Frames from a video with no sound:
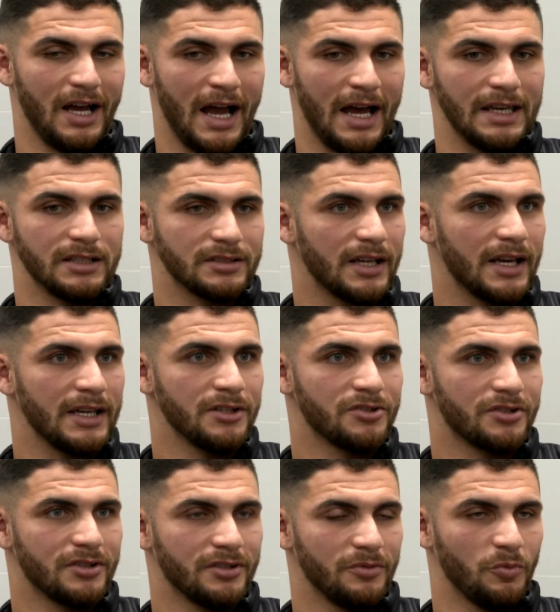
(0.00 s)
at this
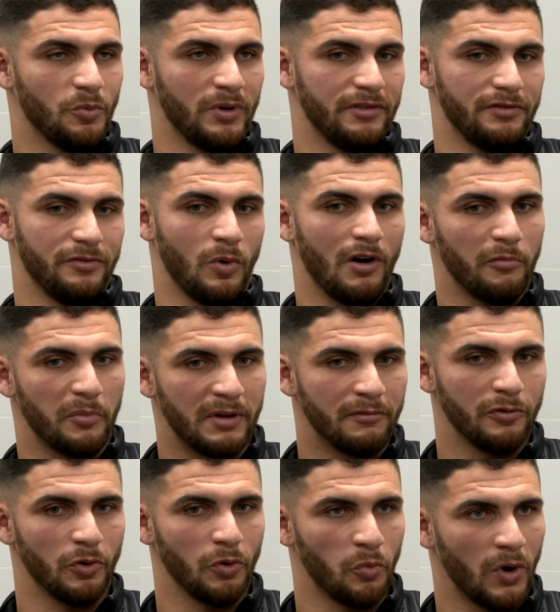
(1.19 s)
age with what I've been
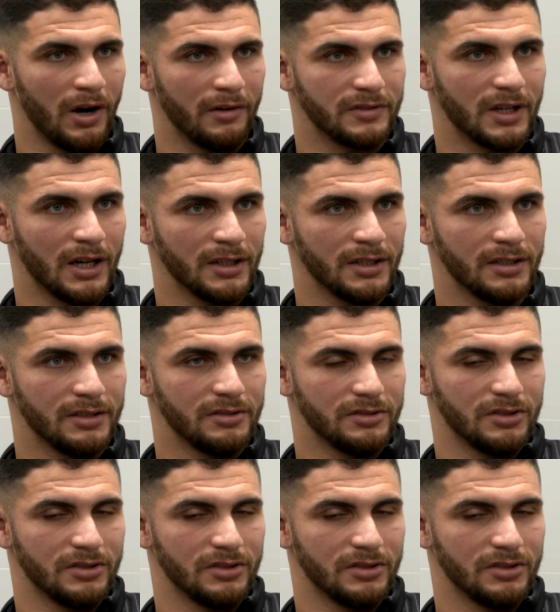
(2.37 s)
through and what I've done.